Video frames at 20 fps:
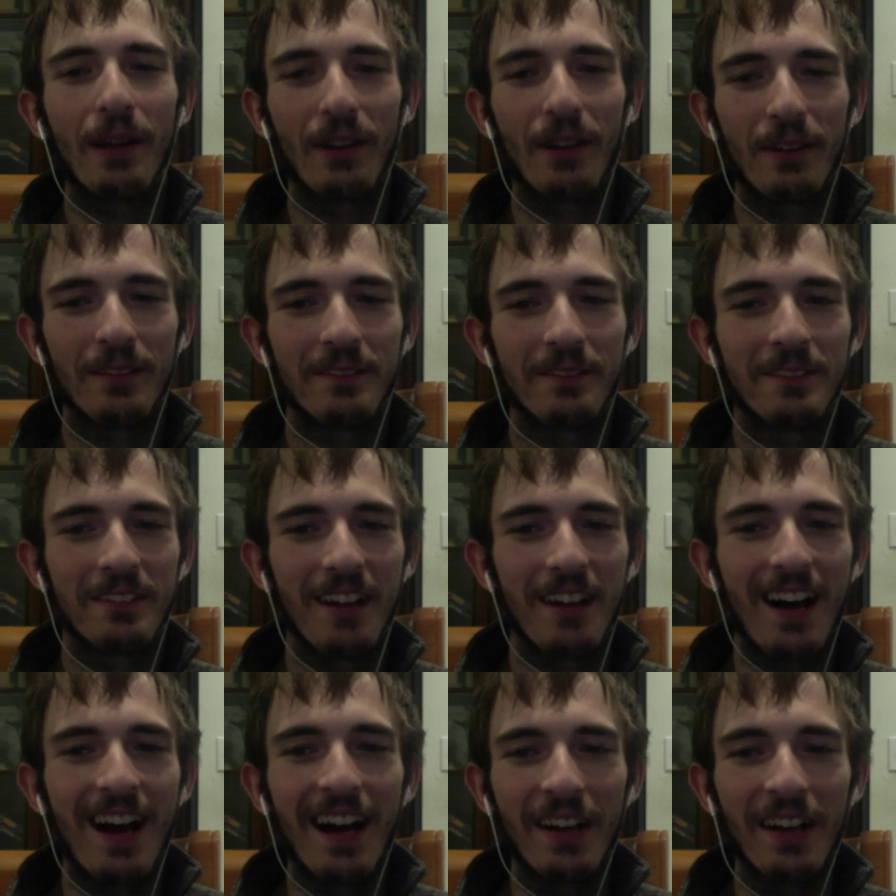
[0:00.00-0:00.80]
to
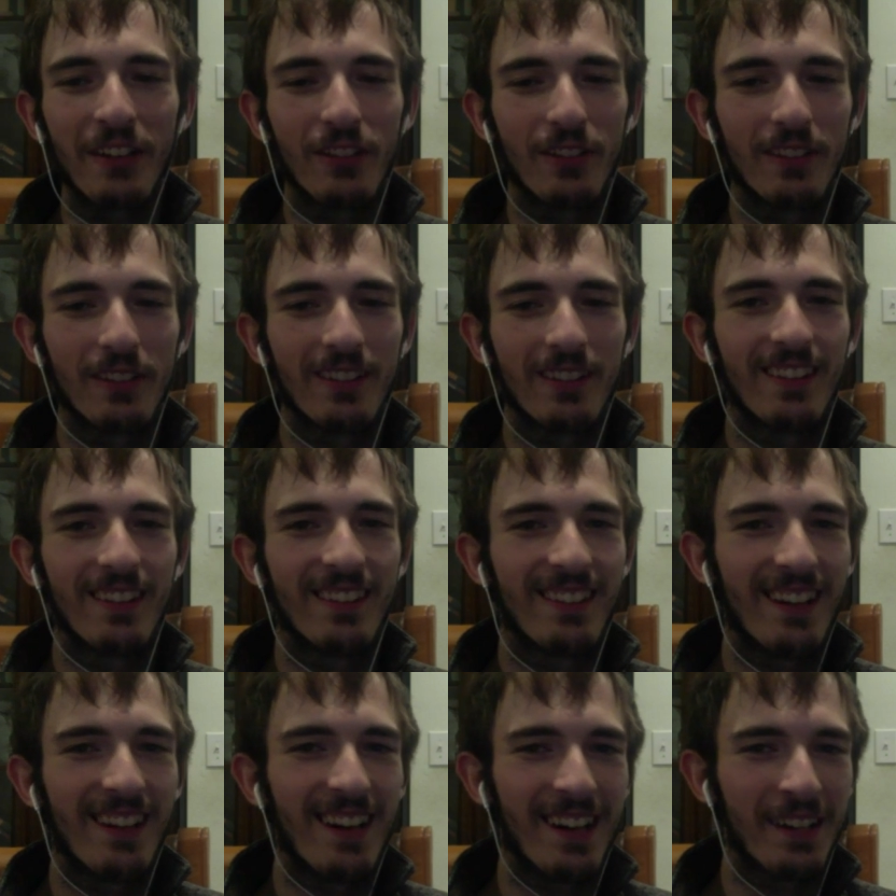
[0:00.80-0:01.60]
dox
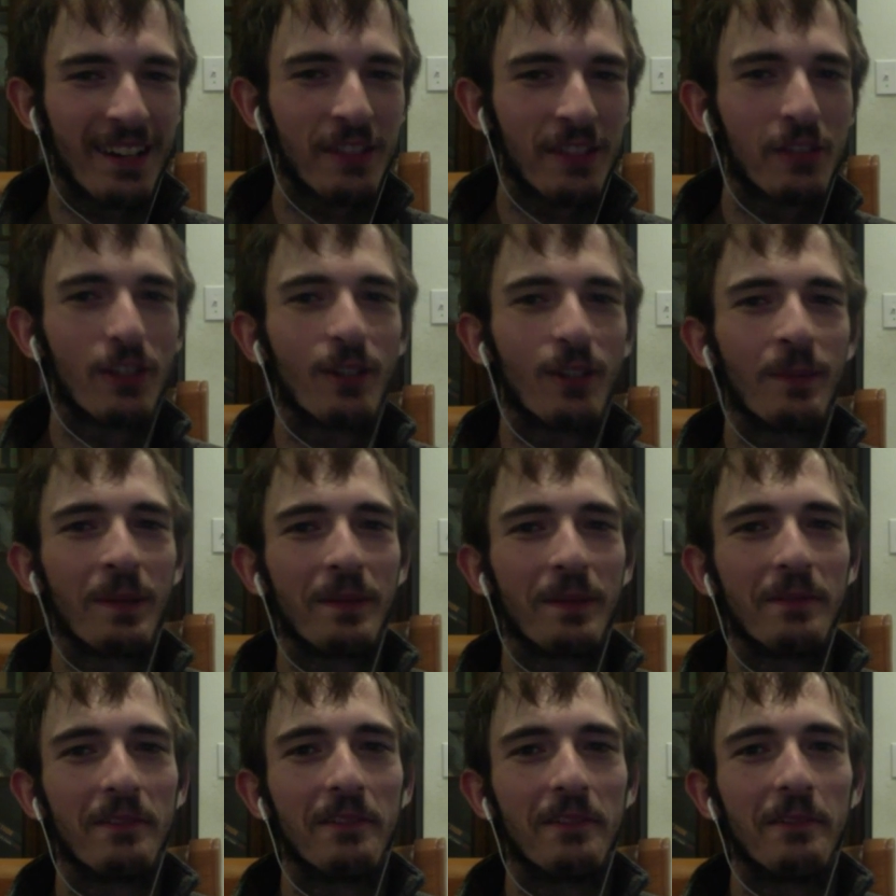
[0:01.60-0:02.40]
you, but